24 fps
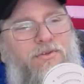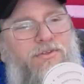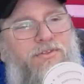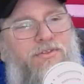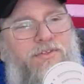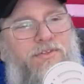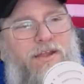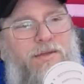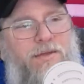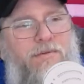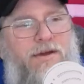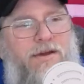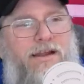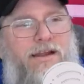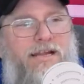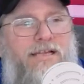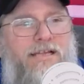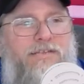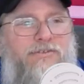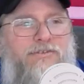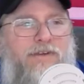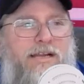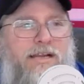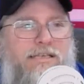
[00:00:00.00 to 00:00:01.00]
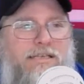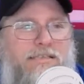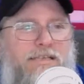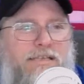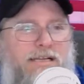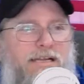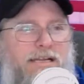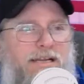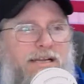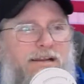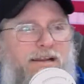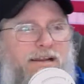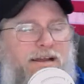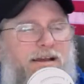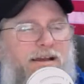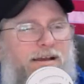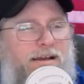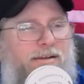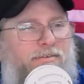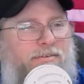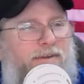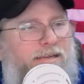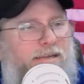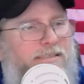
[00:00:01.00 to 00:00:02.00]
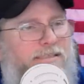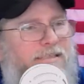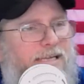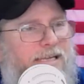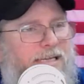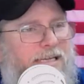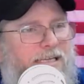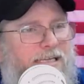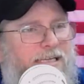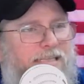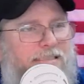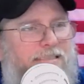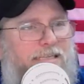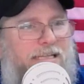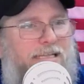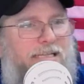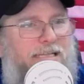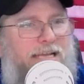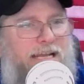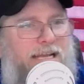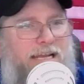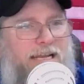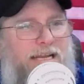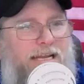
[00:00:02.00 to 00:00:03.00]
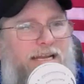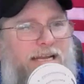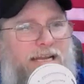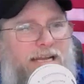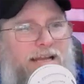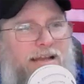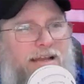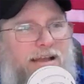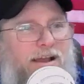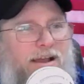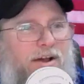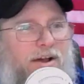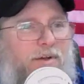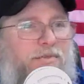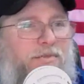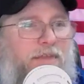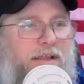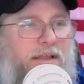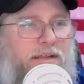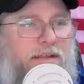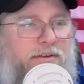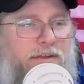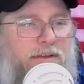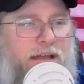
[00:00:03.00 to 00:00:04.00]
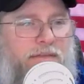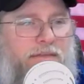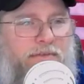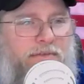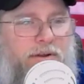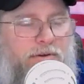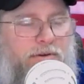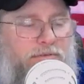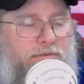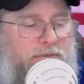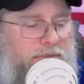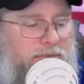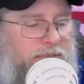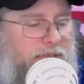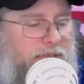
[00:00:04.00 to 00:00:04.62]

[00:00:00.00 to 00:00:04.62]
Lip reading: thing about it is, Ray's ID, I say that. Oh, thank you, David Olson.